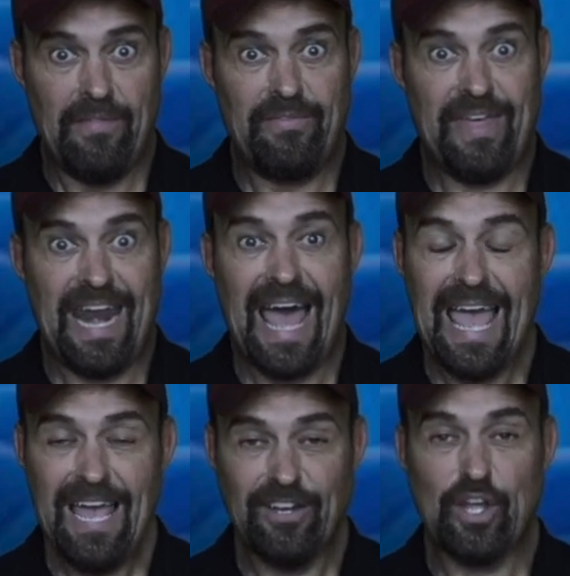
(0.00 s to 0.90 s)
that I
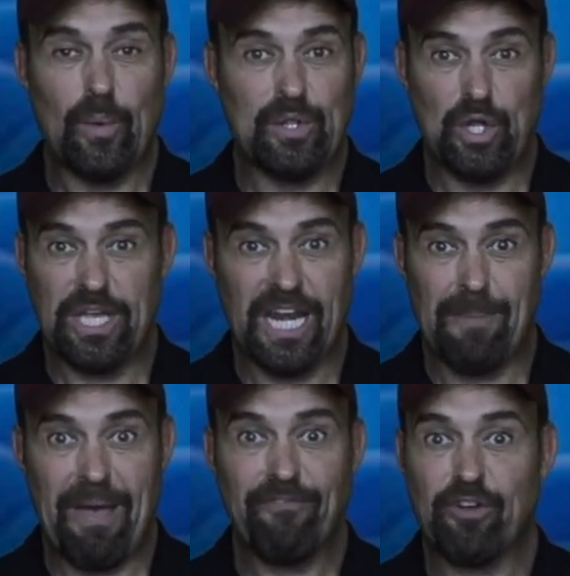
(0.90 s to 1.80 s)
had to go and look it
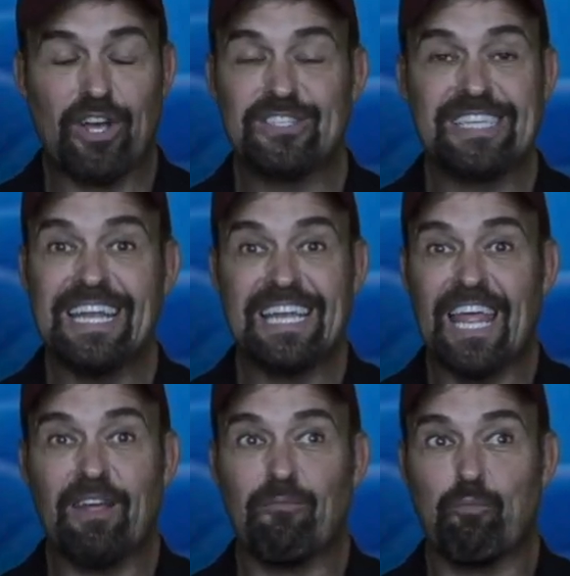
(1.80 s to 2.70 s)
up after because
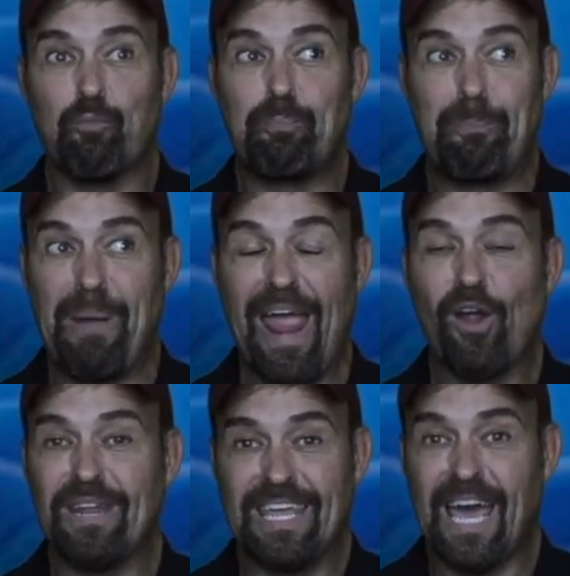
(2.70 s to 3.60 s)
it
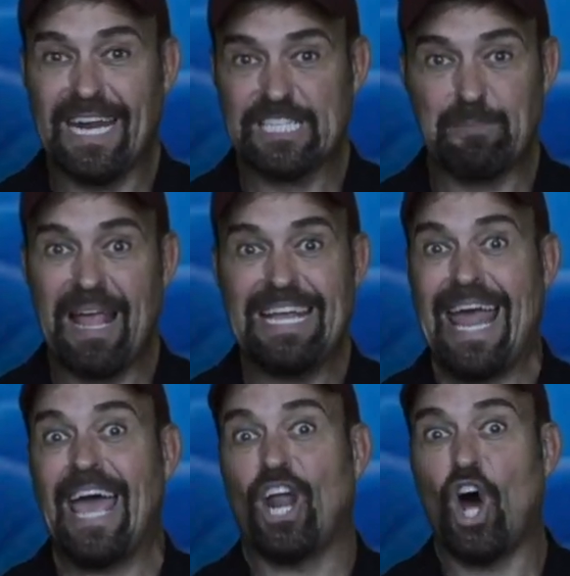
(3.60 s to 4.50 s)
barely got explained
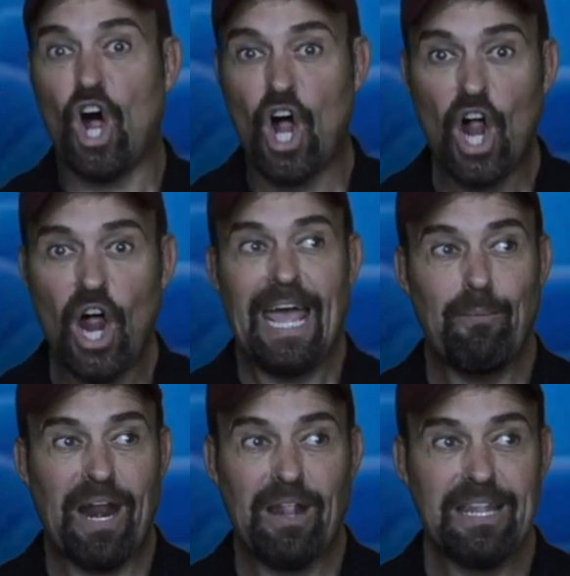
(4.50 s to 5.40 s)
at all. And
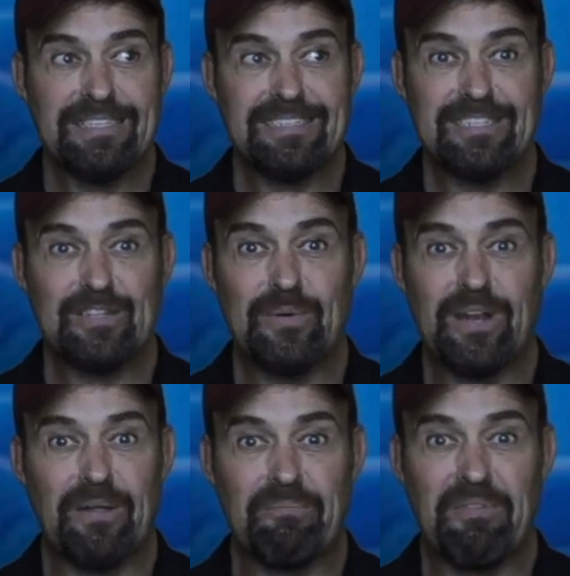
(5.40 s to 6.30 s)
when I listened to it
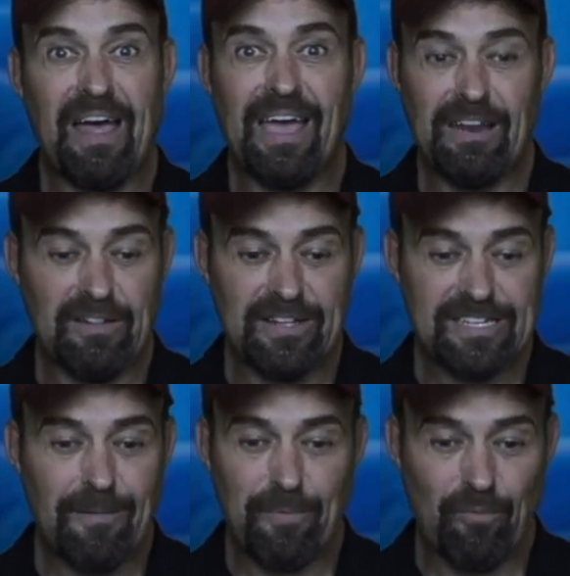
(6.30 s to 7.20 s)
online and looked
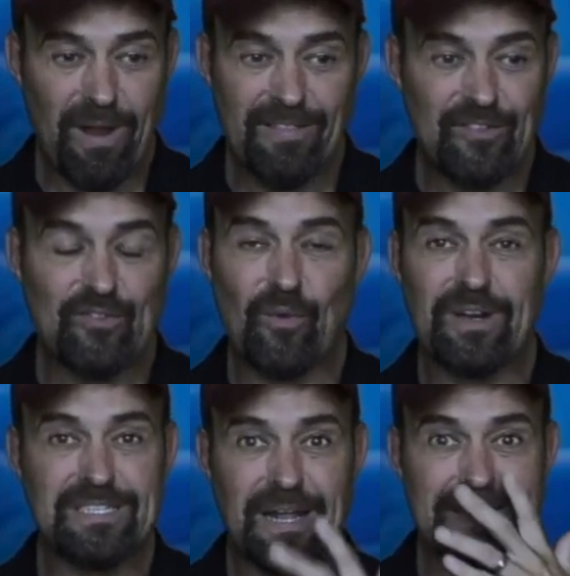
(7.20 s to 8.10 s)
up and read the
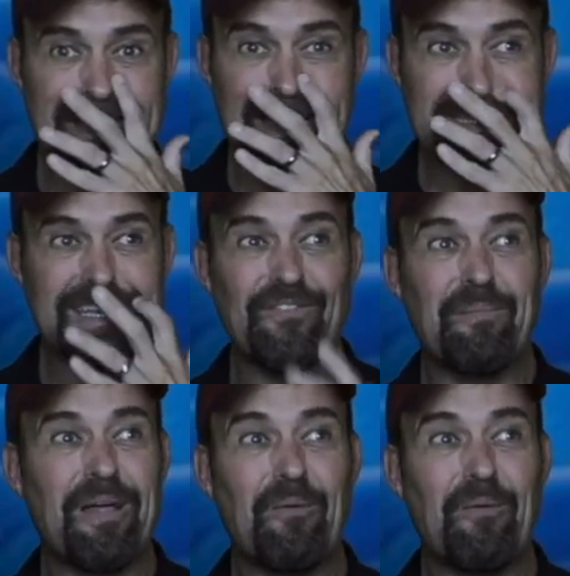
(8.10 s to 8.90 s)
stories and all this kind of stuff, I'm like,